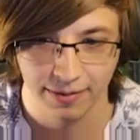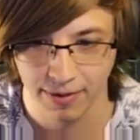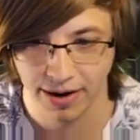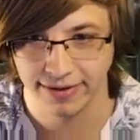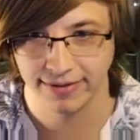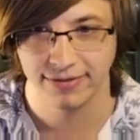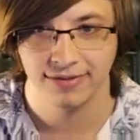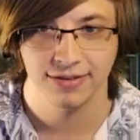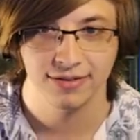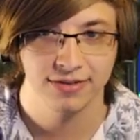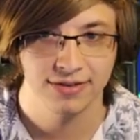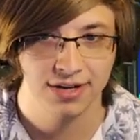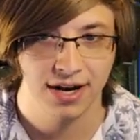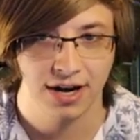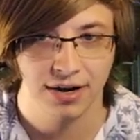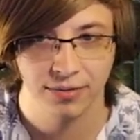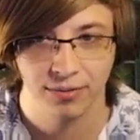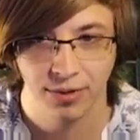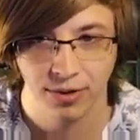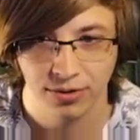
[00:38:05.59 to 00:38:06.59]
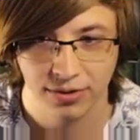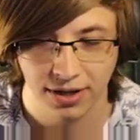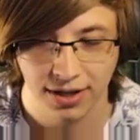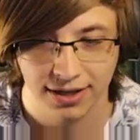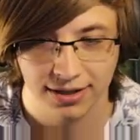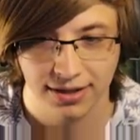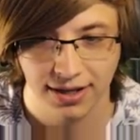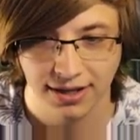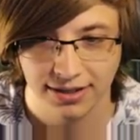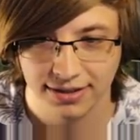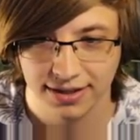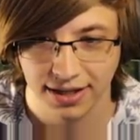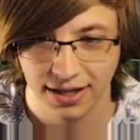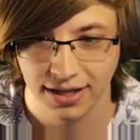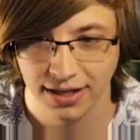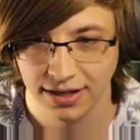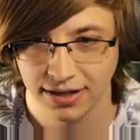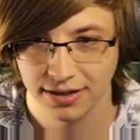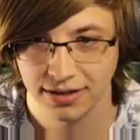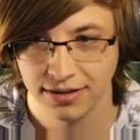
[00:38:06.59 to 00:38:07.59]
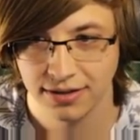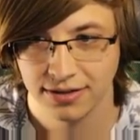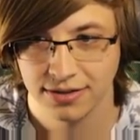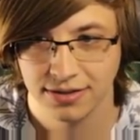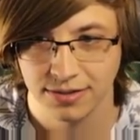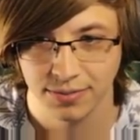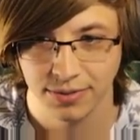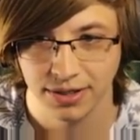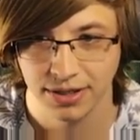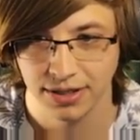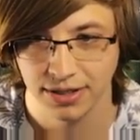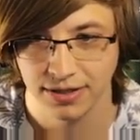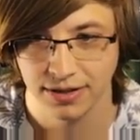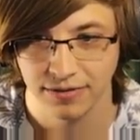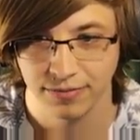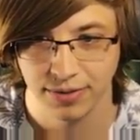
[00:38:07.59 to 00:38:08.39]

I, it's not a roguelike like that to me.